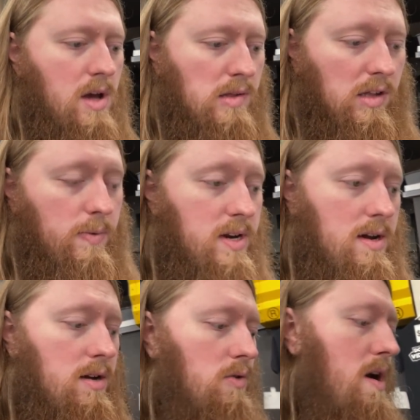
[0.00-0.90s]
So they went
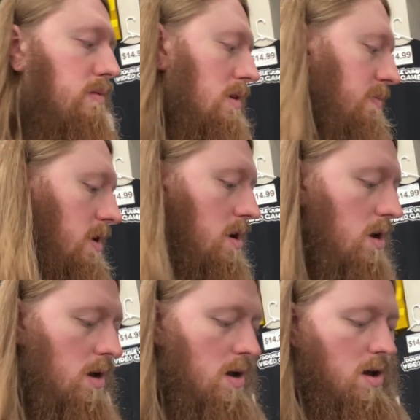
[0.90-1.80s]
down to grab something.
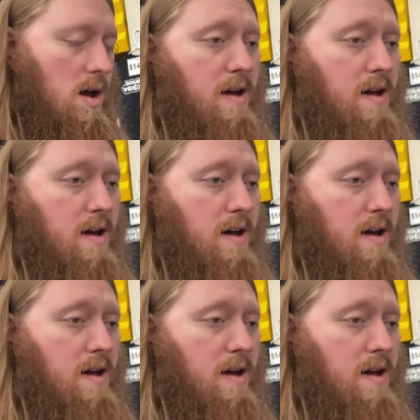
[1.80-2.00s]
Uh,